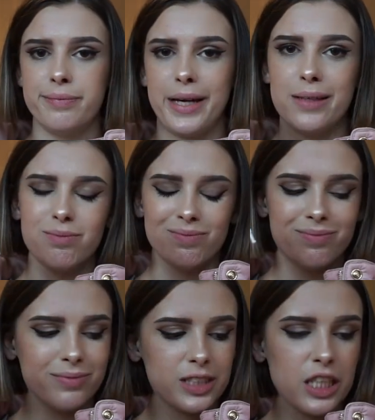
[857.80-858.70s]
but
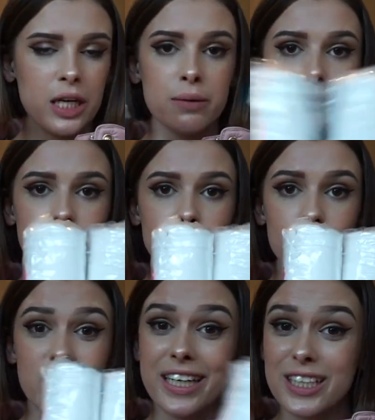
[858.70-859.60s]
you know,
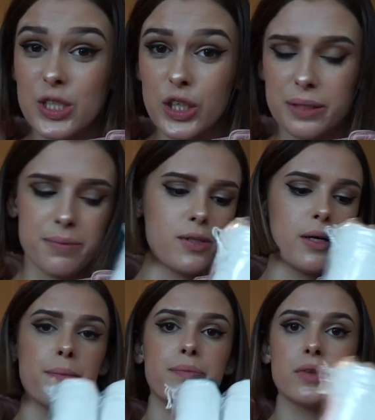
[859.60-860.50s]
what can you do?
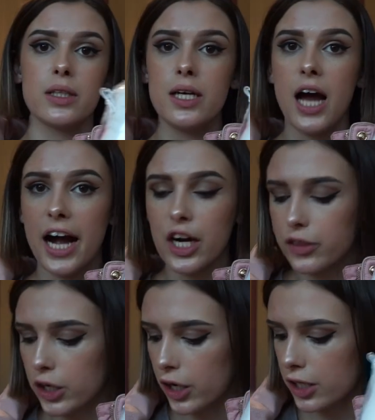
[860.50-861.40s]
So I
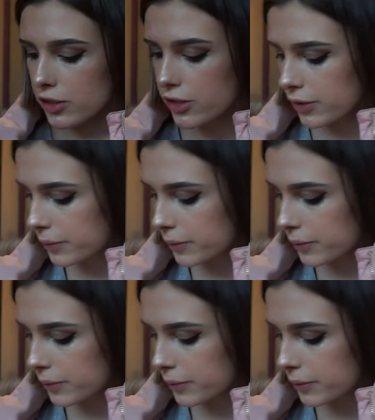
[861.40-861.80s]
got those,